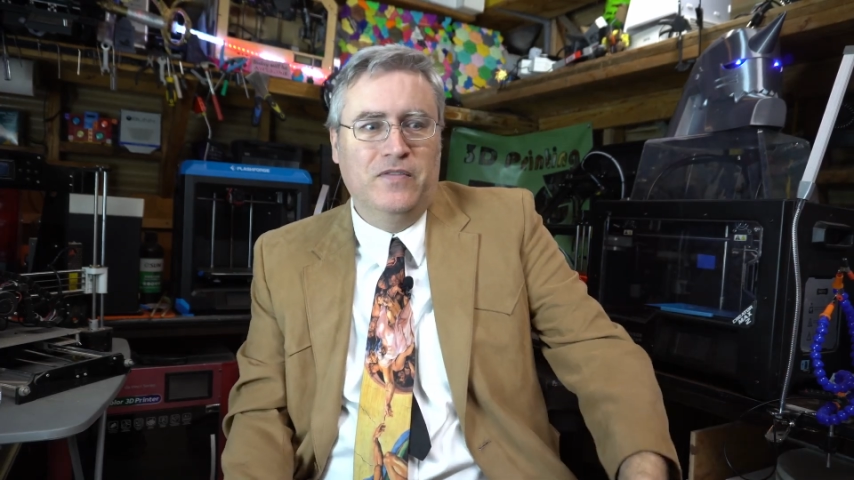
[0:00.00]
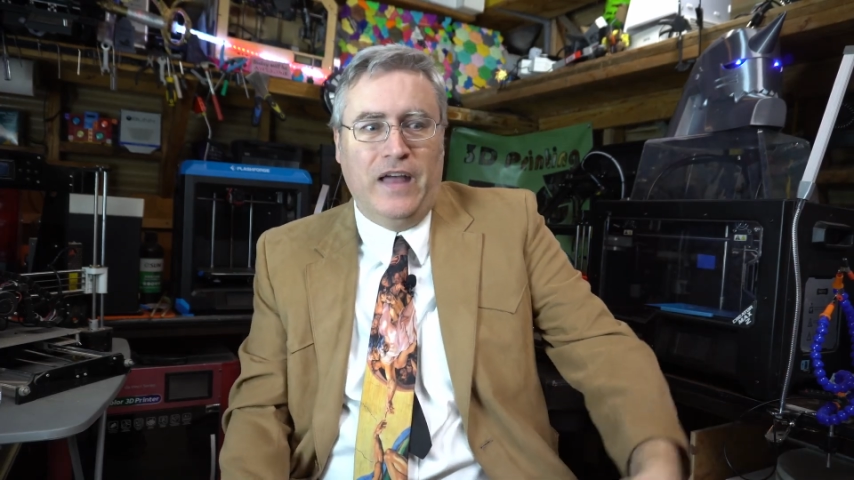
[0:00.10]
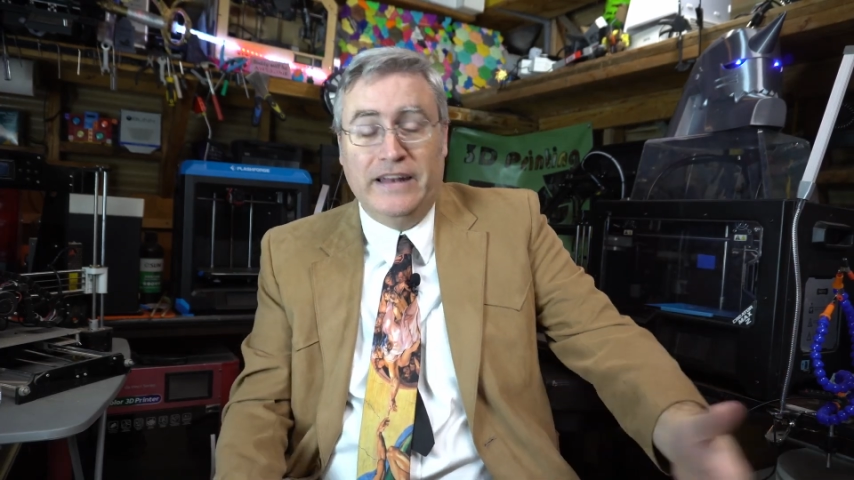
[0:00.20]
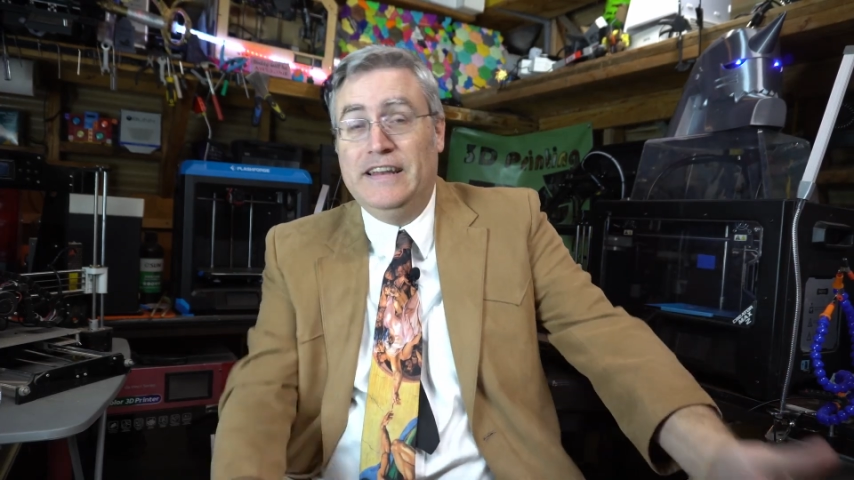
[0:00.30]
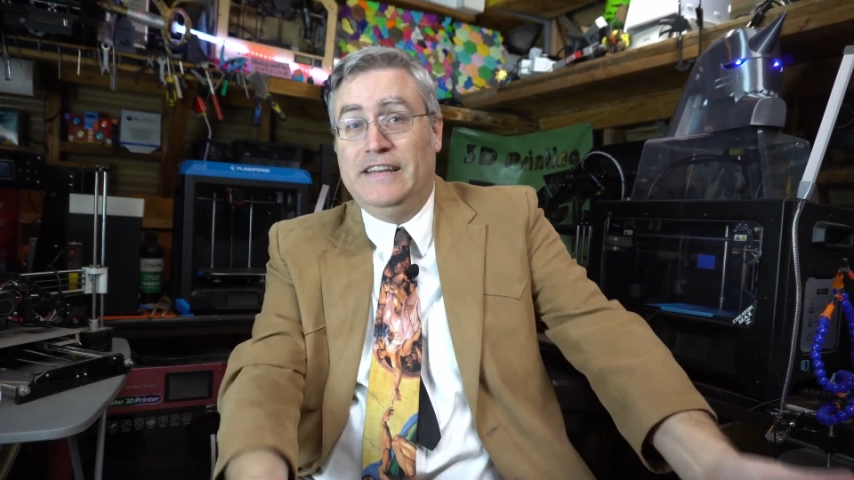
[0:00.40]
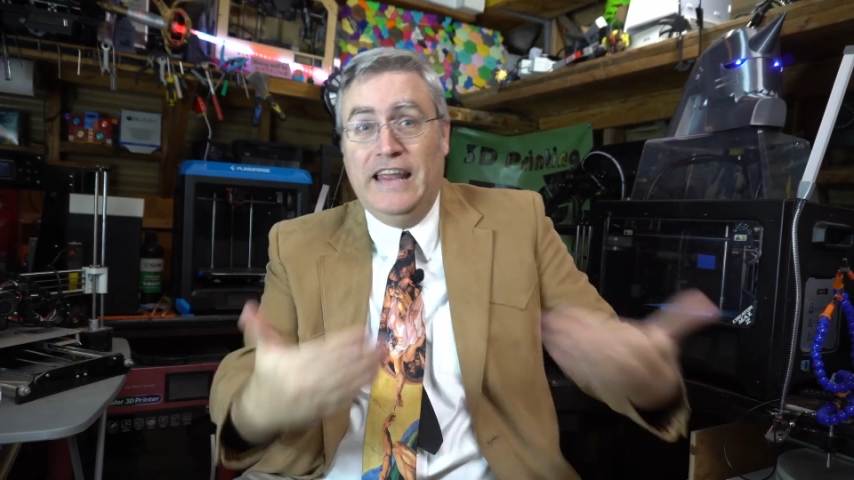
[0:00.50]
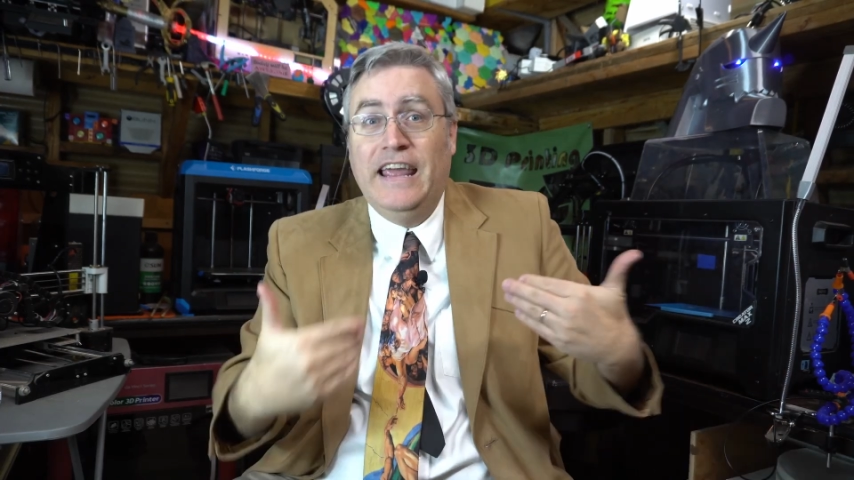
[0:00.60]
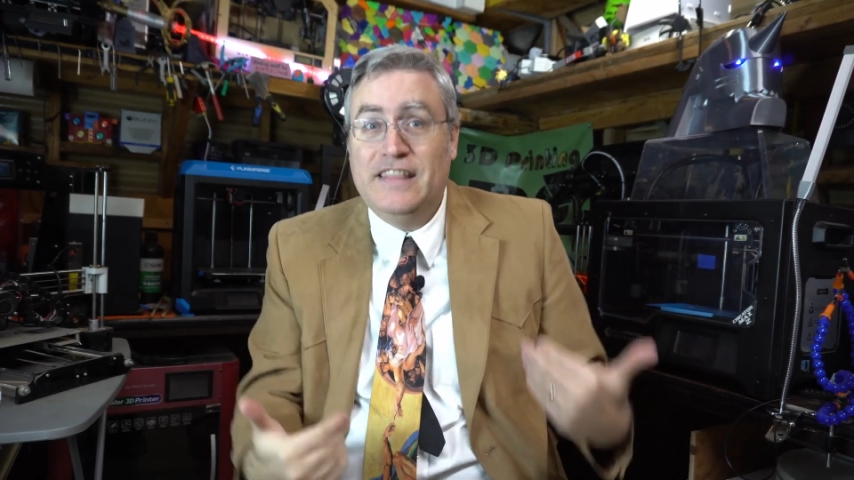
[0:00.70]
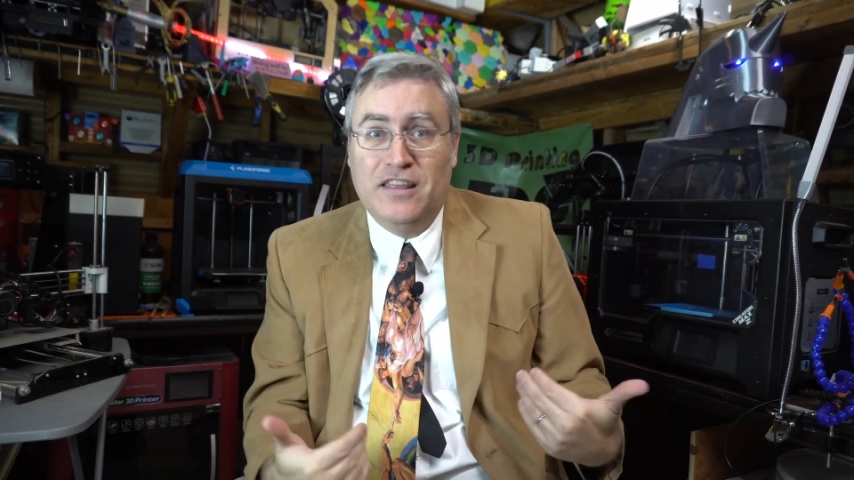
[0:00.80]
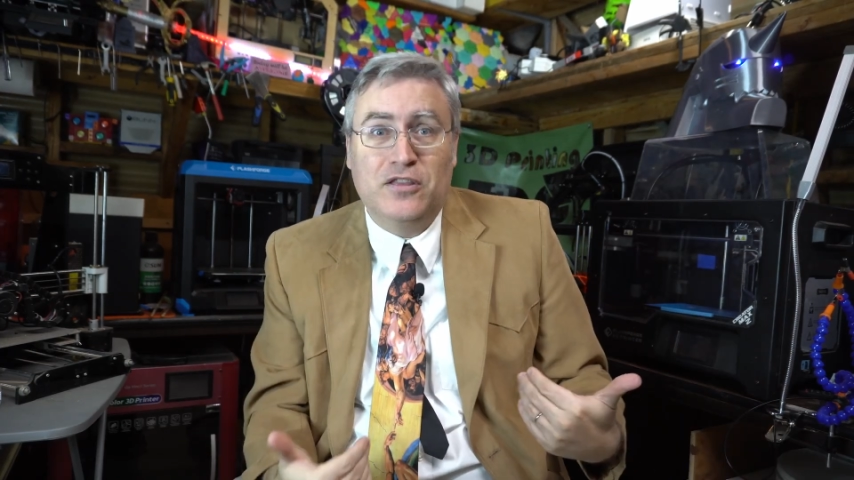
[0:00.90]
I did
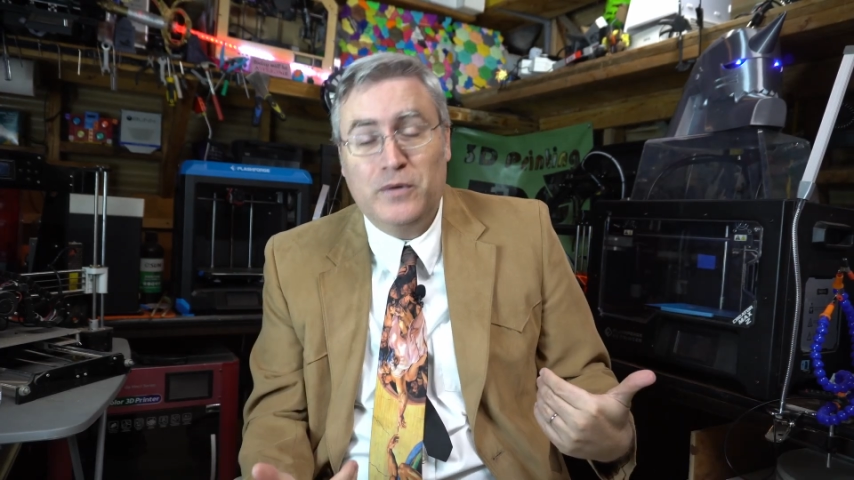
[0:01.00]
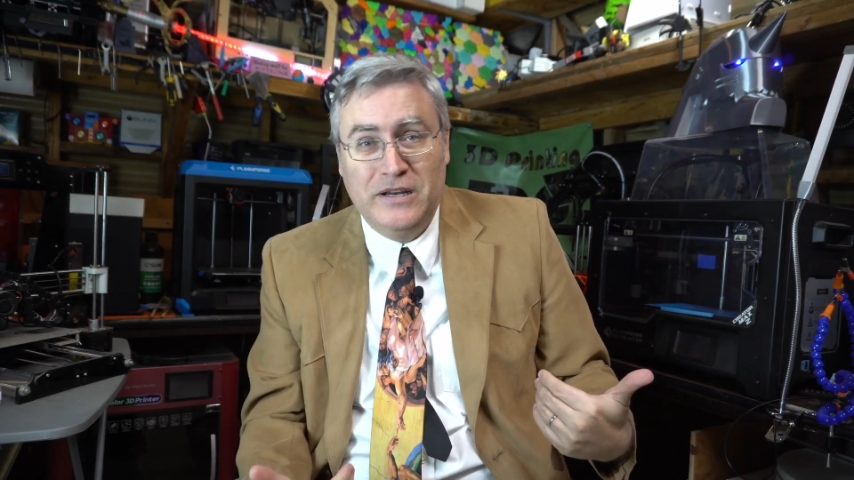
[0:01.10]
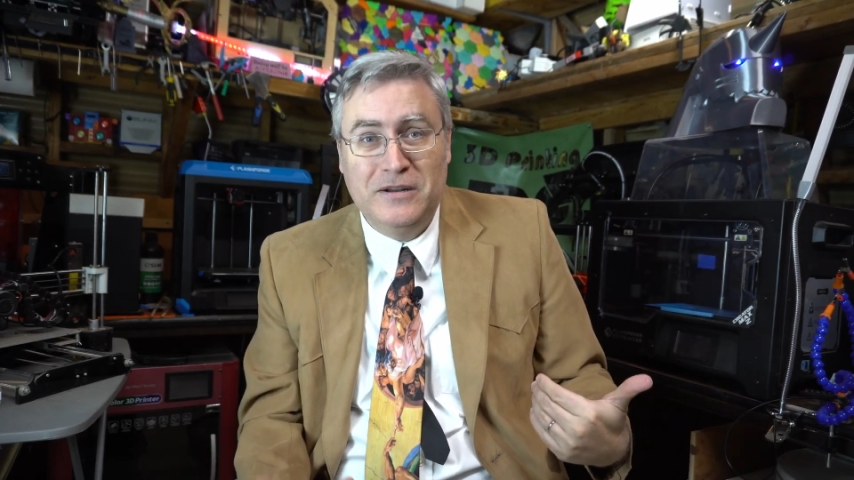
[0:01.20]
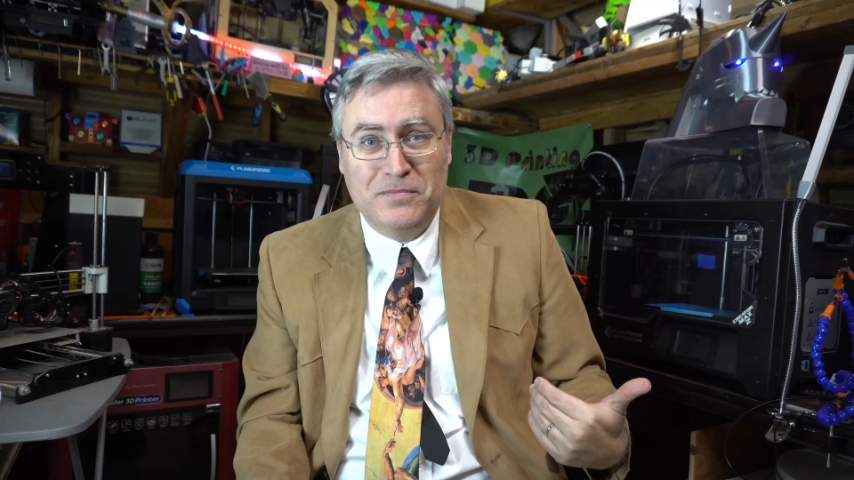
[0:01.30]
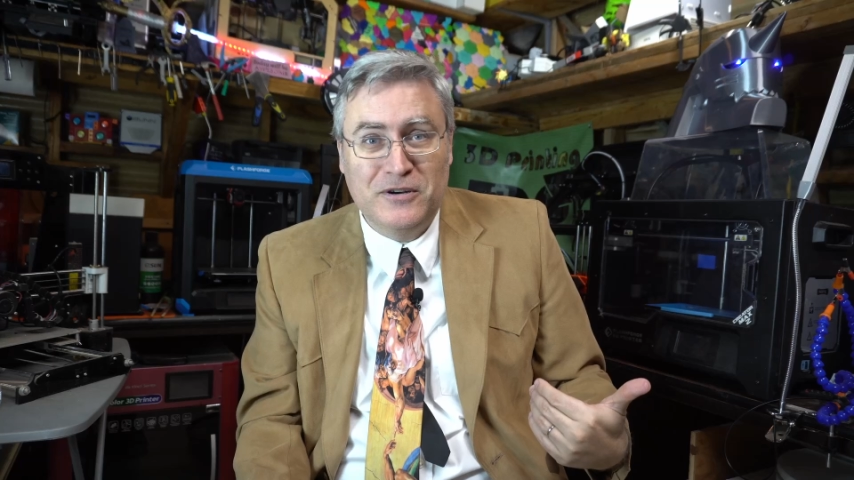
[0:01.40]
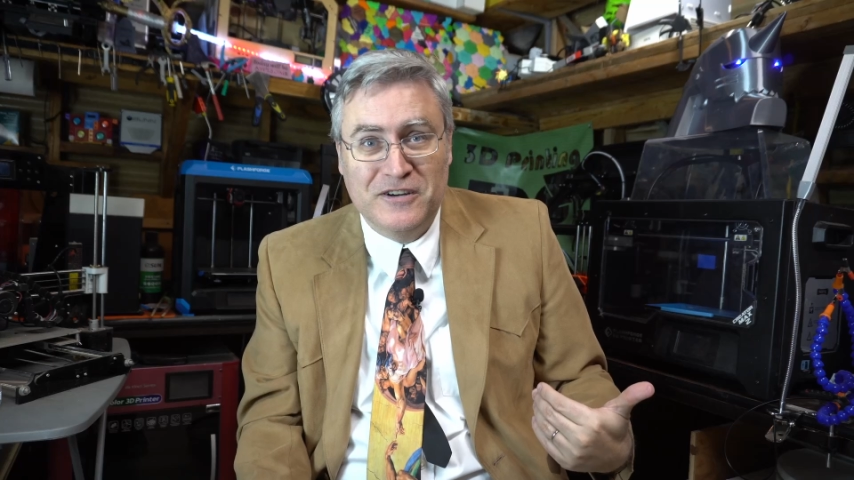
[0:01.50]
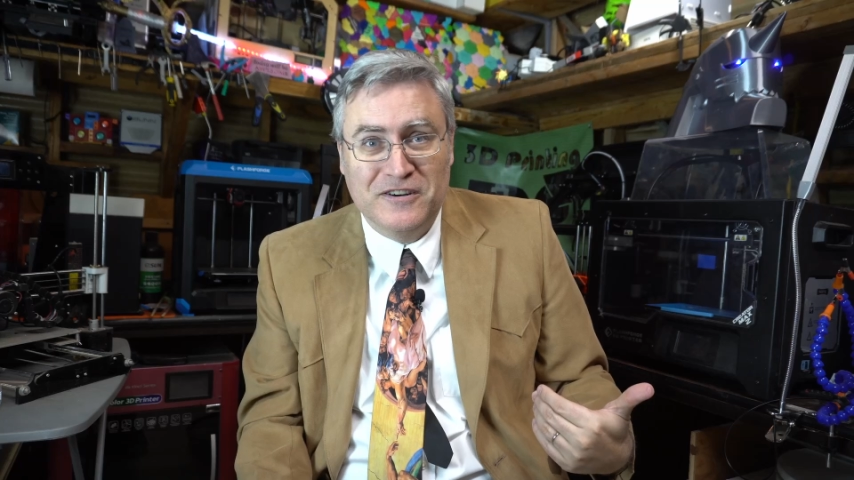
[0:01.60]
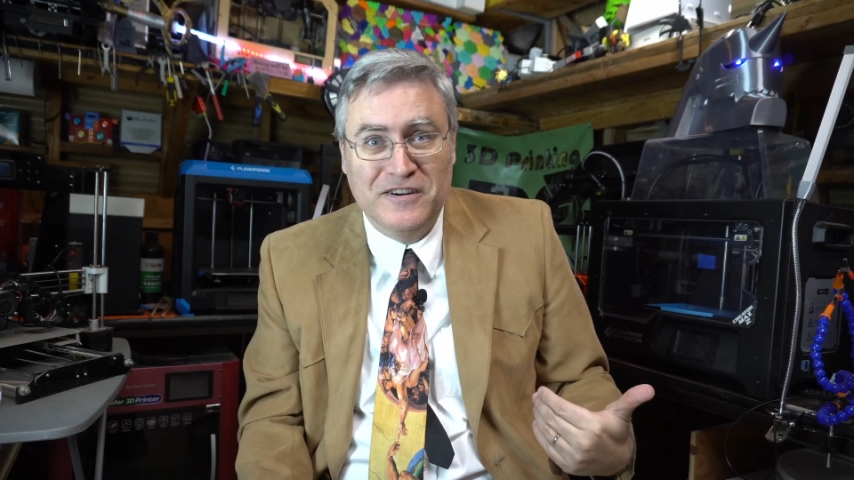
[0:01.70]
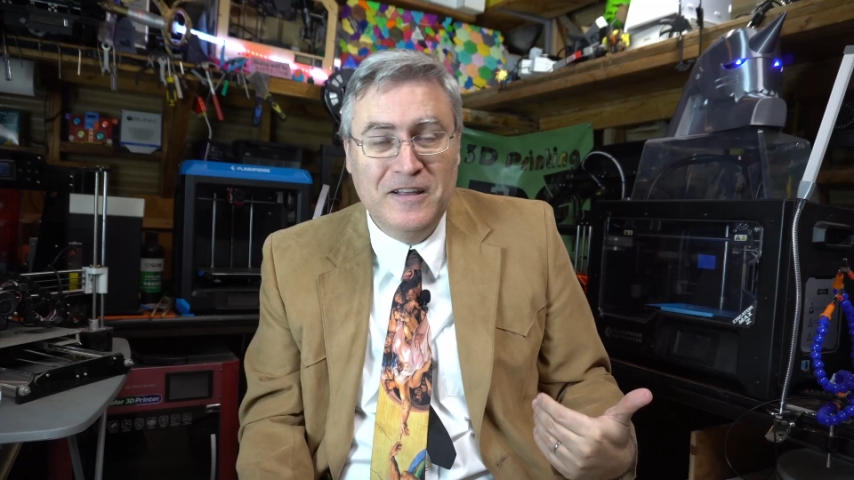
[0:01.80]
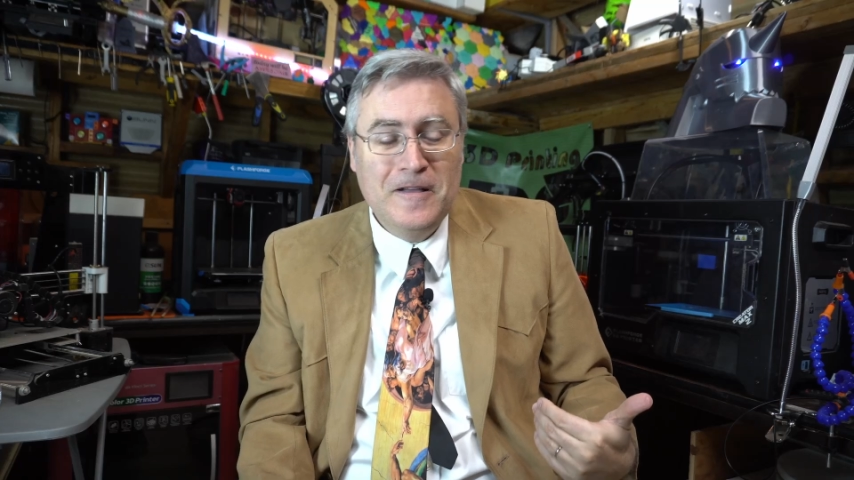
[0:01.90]
take the 3D printer.